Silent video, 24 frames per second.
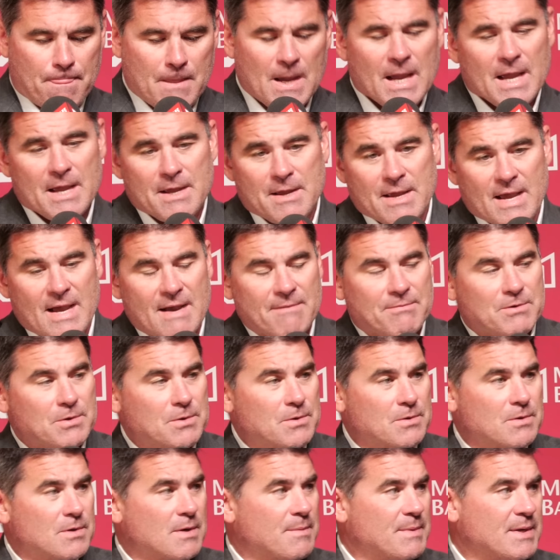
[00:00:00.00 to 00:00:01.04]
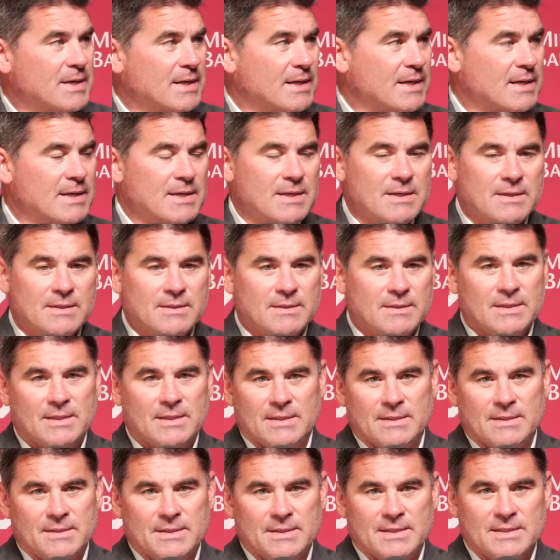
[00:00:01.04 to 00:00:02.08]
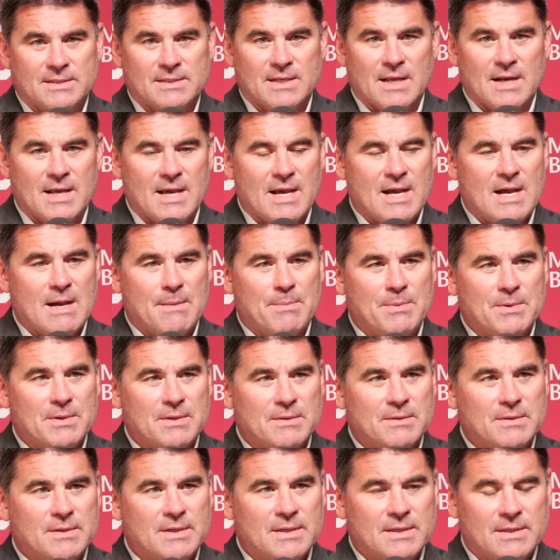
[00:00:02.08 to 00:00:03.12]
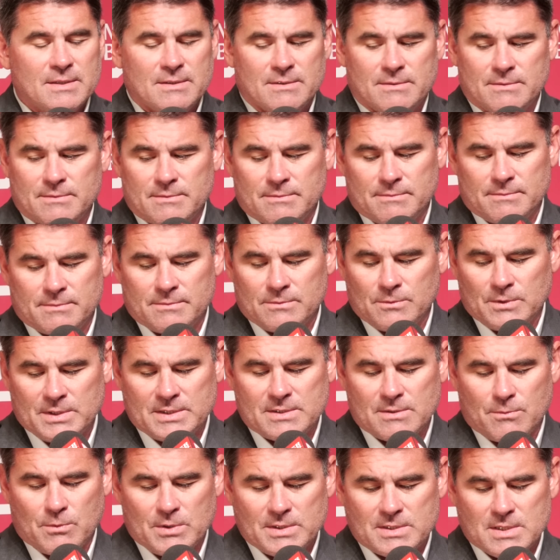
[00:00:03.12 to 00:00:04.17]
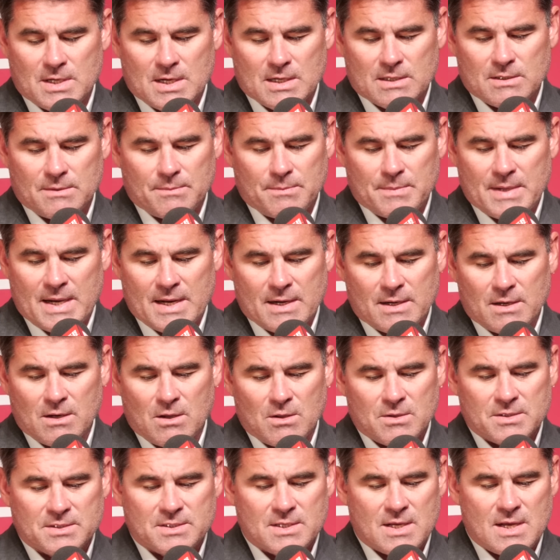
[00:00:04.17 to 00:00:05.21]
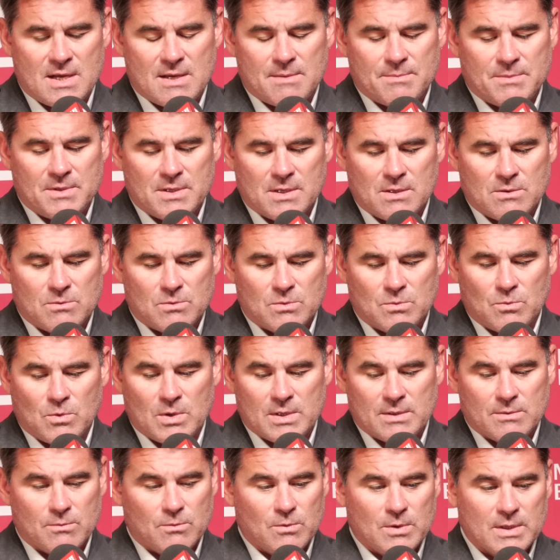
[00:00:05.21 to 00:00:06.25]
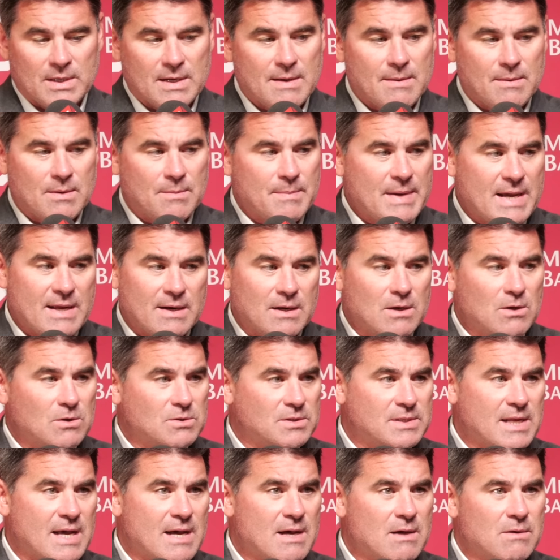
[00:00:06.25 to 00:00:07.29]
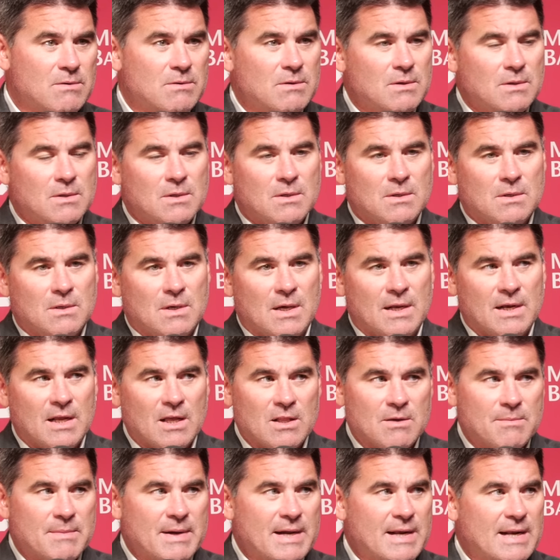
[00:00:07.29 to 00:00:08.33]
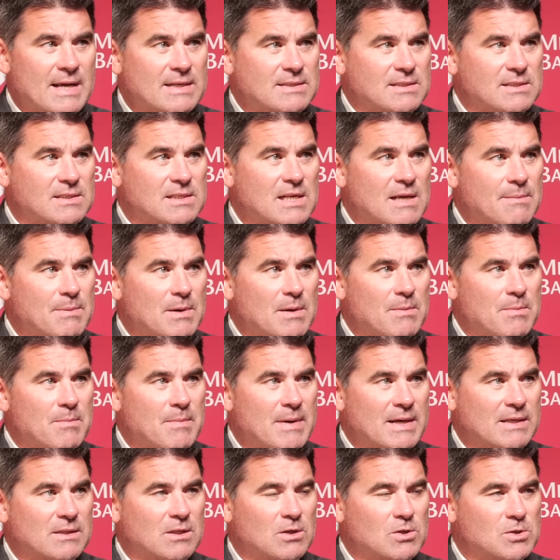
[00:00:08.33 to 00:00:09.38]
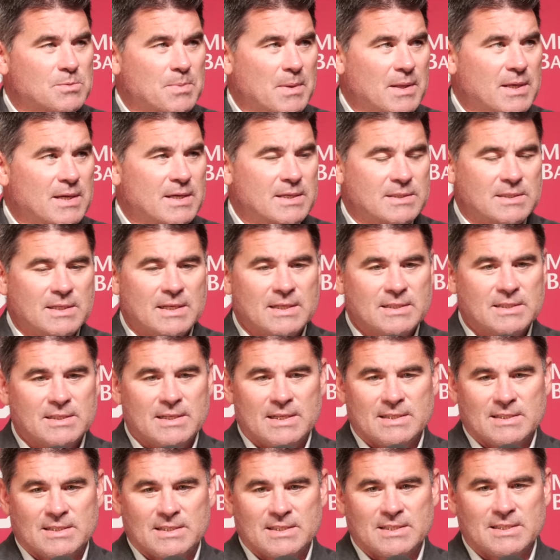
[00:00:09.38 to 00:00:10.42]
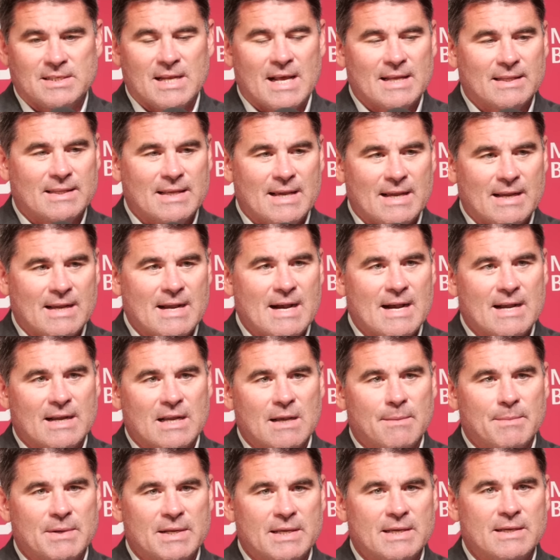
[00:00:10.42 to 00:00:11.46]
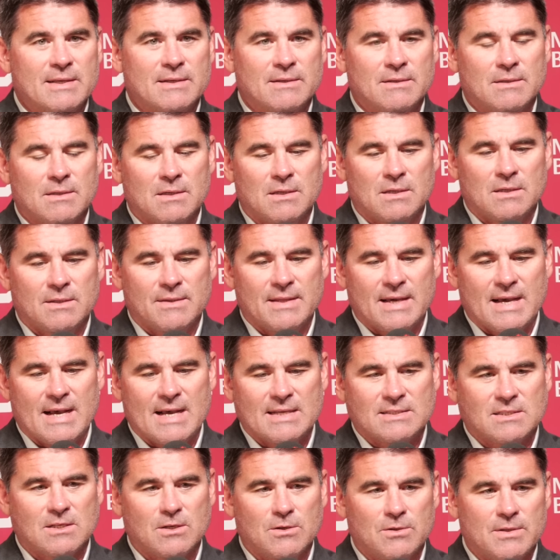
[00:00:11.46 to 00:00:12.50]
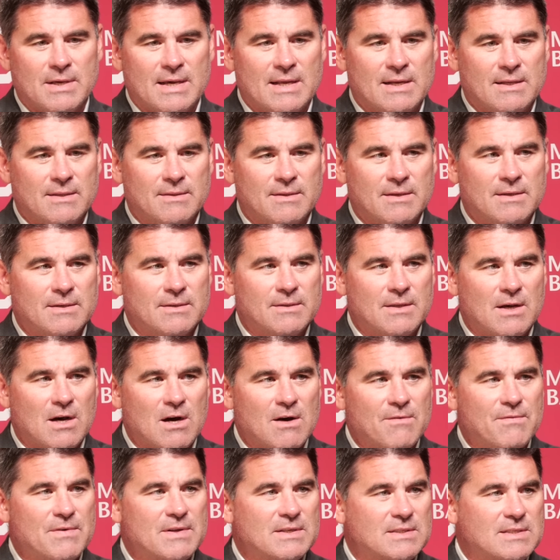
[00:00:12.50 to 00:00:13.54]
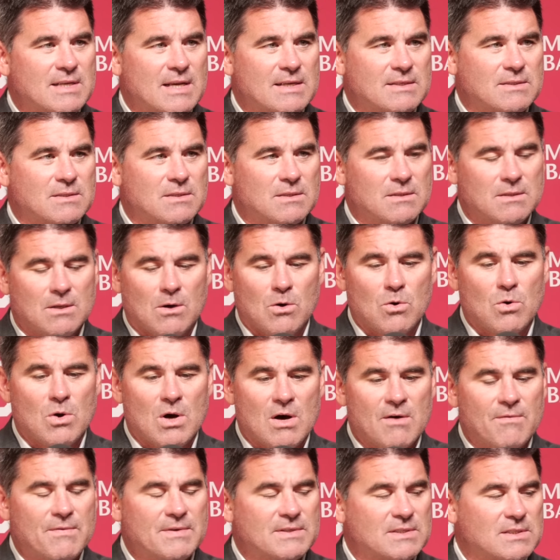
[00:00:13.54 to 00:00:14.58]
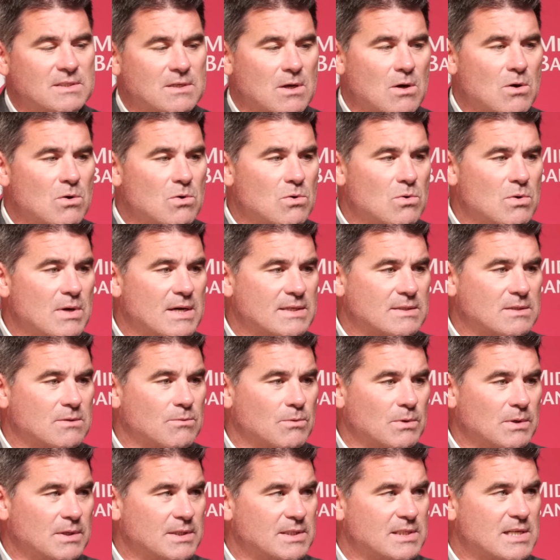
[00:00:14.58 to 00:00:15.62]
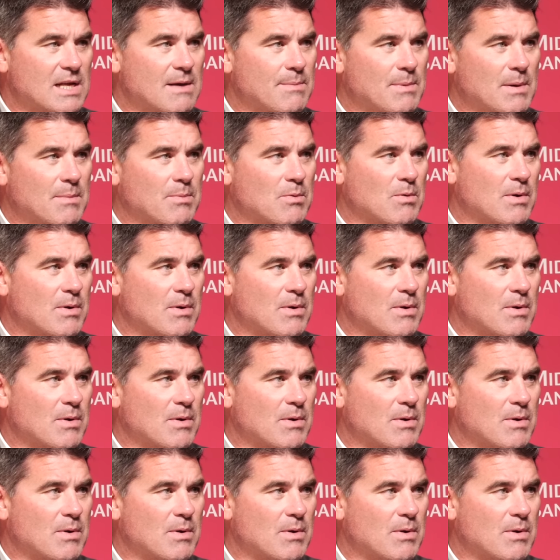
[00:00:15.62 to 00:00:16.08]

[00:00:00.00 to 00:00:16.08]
Hey, you have to. I mean, again, it's going to happen, and we talk about it all the time. You know, when one man goes down, another man has to step up and make those plays, and it's just not that guy coming in that has to do that. The offense has to, the whole offense as a whole has to really step up